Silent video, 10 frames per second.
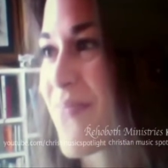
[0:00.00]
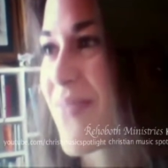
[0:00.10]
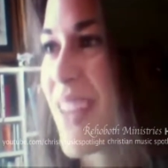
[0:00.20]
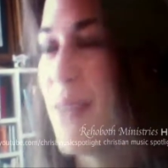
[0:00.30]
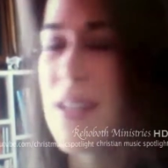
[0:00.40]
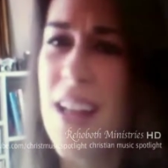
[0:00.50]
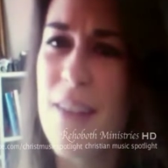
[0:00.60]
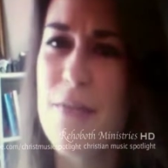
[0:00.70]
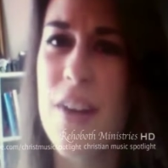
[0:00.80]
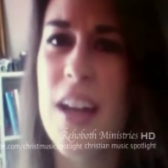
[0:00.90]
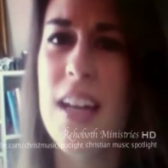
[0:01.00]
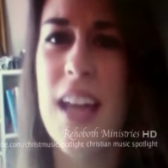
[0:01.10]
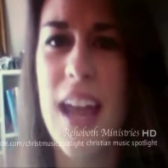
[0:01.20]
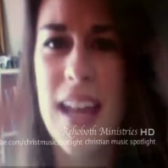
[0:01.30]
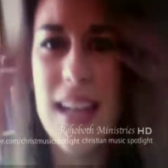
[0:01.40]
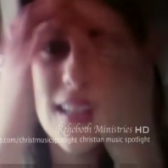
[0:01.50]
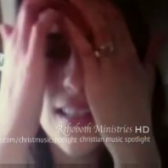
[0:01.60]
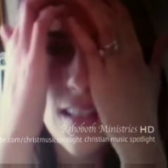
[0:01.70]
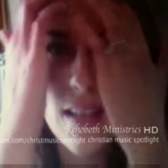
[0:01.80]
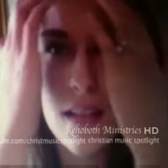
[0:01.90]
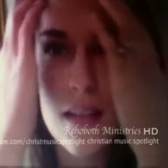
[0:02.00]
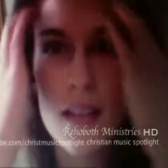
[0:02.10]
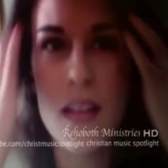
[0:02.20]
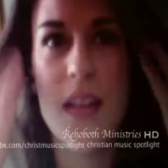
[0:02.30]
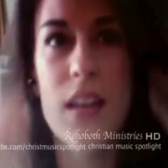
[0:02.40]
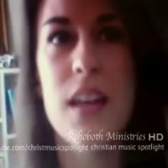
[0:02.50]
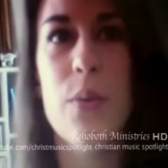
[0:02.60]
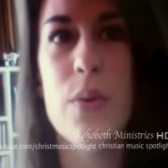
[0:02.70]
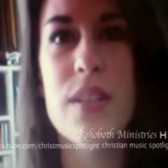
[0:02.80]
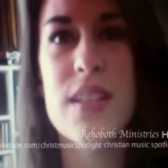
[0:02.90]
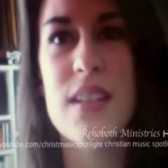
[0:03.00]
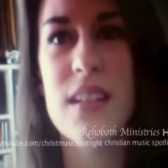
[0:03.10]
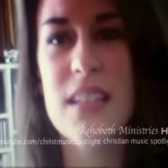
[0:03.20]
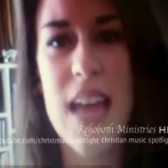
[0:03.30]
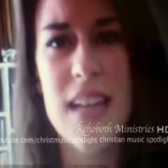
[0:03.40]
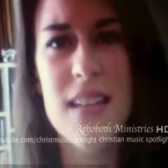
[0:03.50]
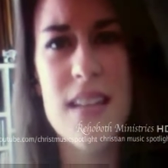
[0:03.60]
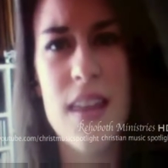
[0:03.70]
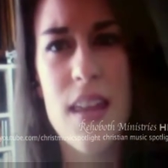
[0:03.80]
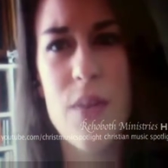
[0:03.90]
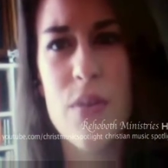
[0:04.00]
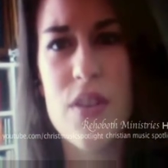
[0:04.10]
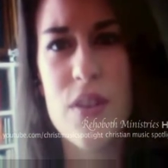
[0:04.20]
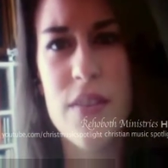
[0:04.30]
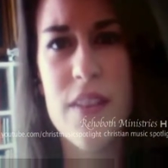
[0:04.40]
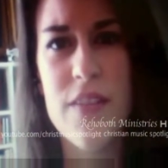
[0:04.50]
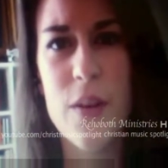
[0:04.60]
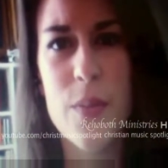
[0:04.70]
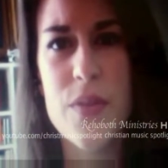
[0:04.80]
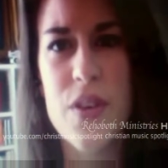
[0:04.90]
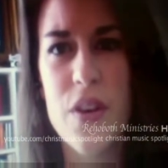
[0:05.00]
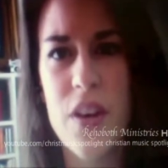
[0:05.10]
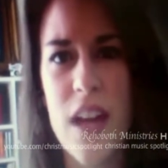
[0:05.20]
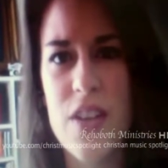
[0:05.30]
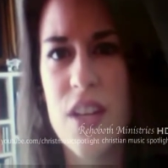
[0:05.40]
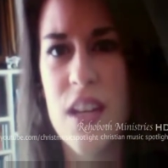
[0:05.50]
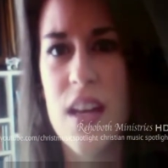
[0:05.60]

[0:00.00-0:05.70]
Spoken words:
It was a lot of fun, and it was intense. I think with surfing films, you know, you're catching